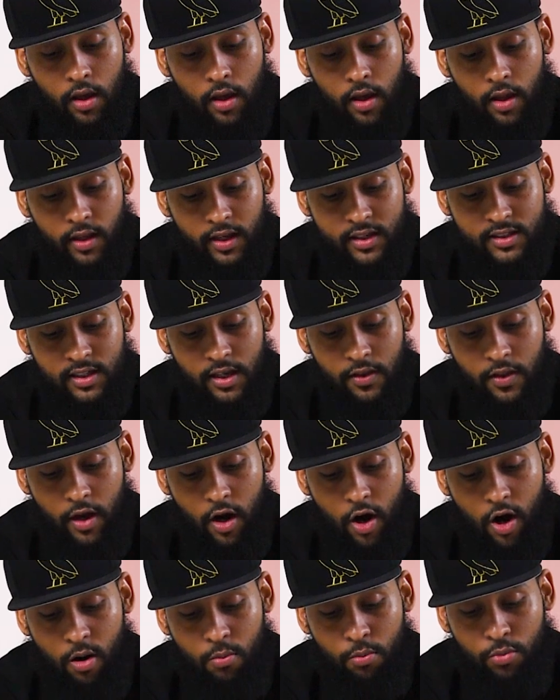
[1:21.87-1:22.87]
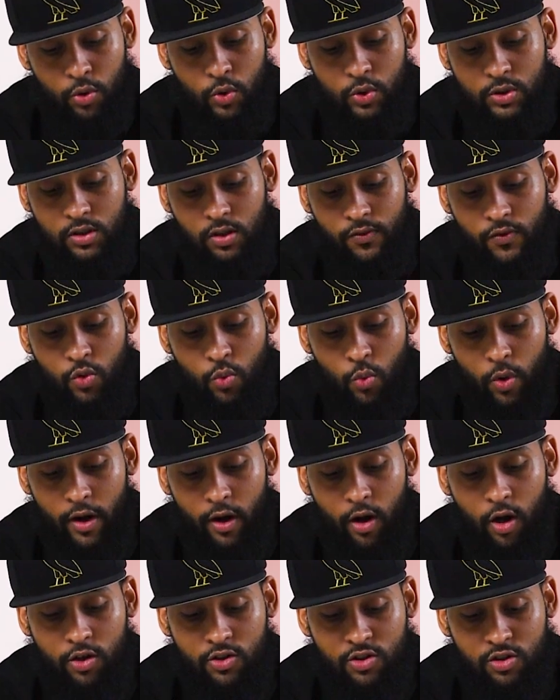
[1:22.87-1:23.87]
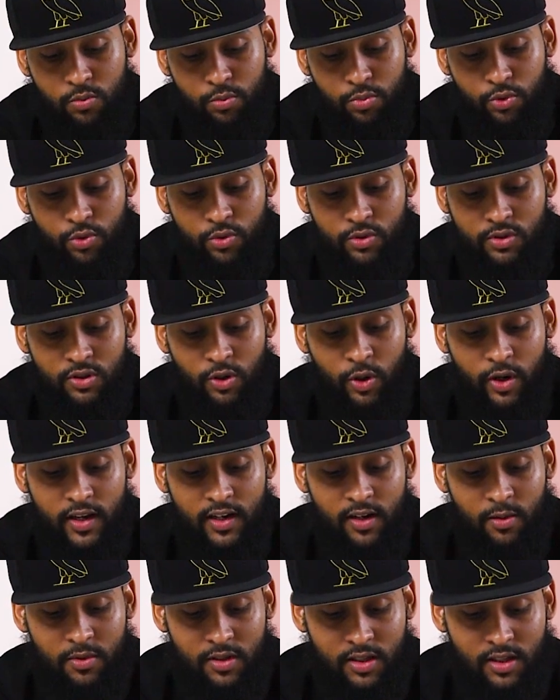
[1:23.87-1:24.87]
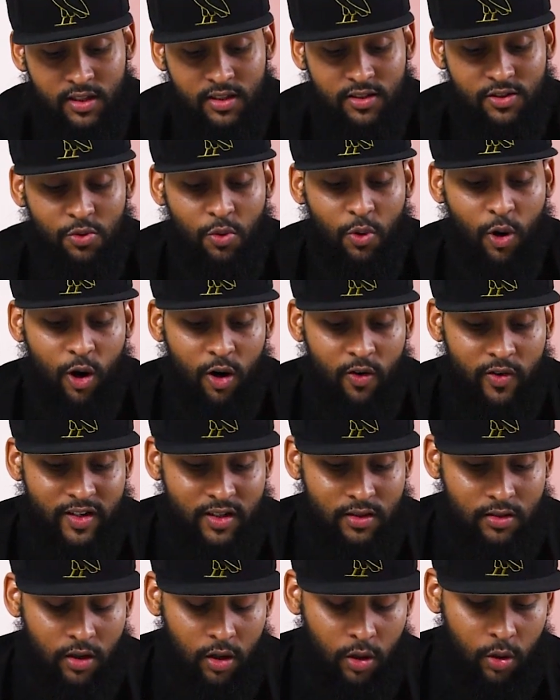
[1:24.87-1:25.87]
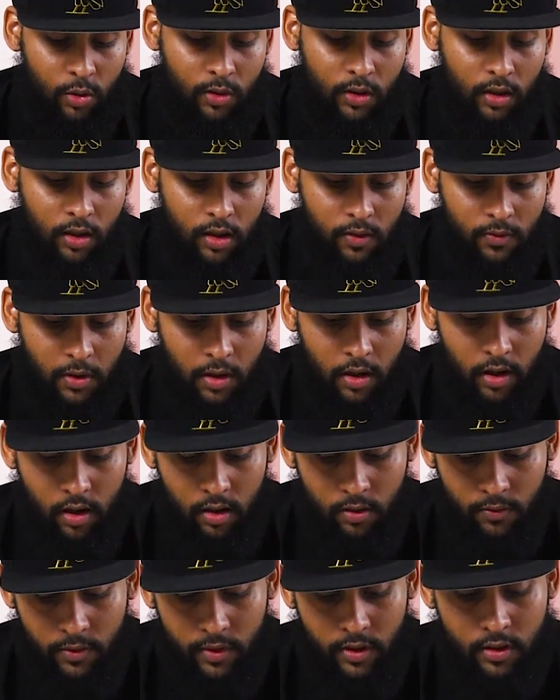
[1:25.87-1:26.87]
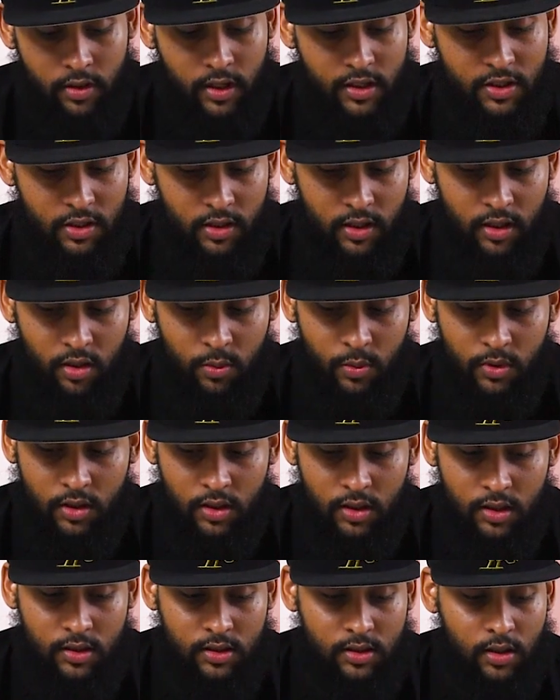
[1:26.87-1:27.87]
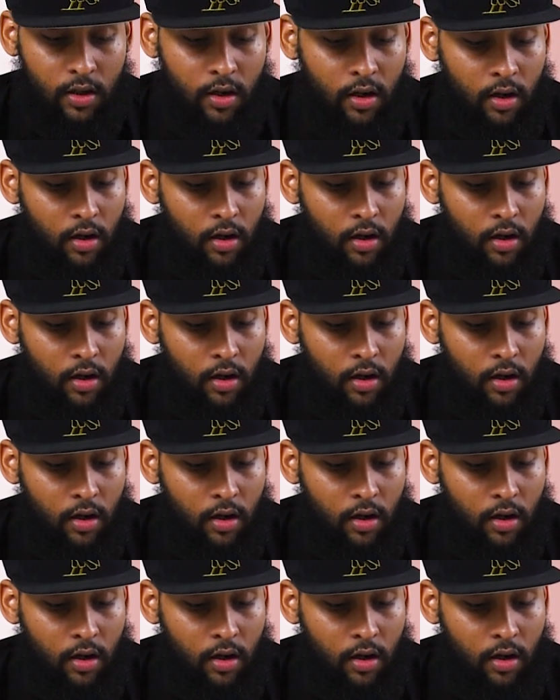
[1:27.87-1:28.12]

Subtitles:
And like I said, they are Boost. If you wear Ultra Boost or NMDs, you already know the level of comfort that you're getting with these.